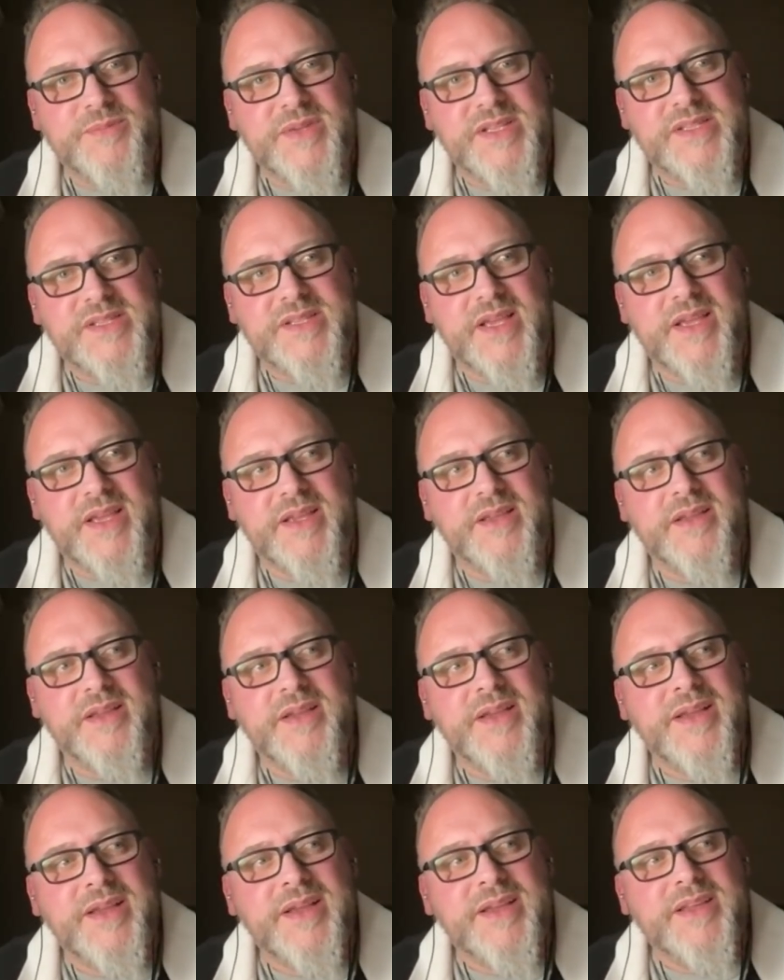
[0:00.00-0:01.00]
me saying,
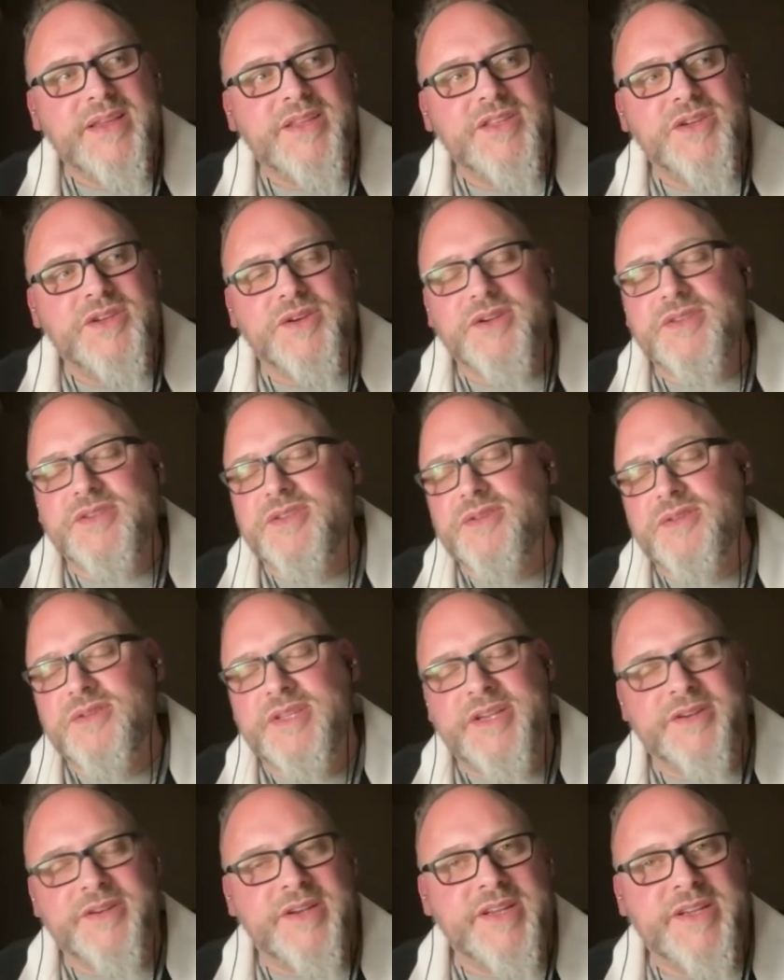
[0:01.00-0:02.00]
"You're
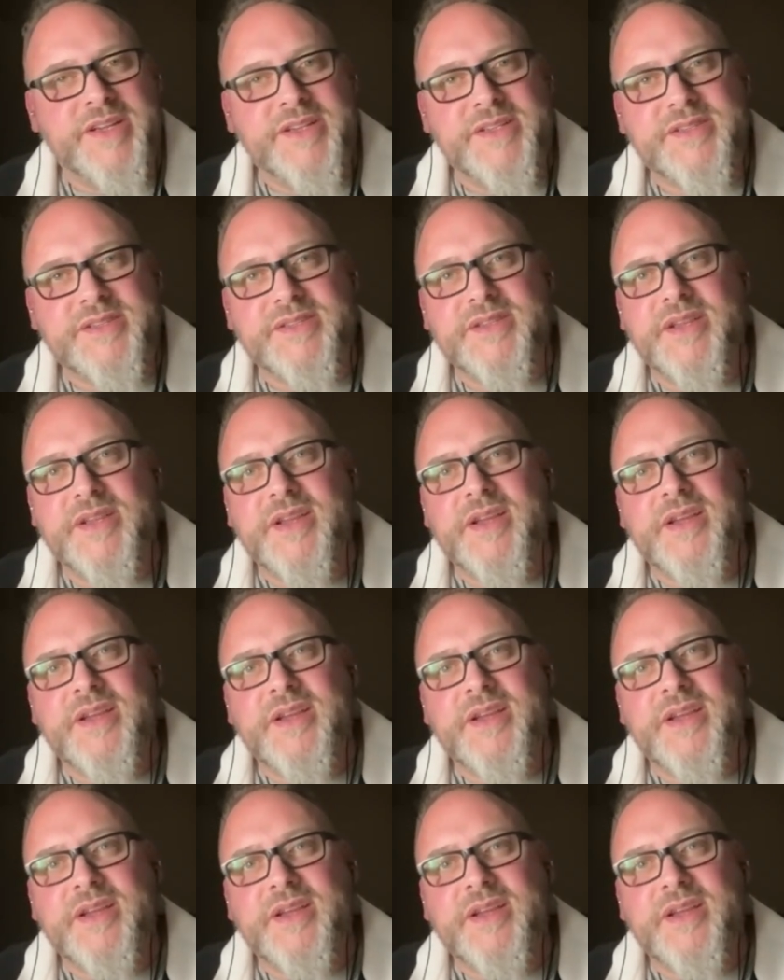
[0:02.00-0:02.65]
delirious."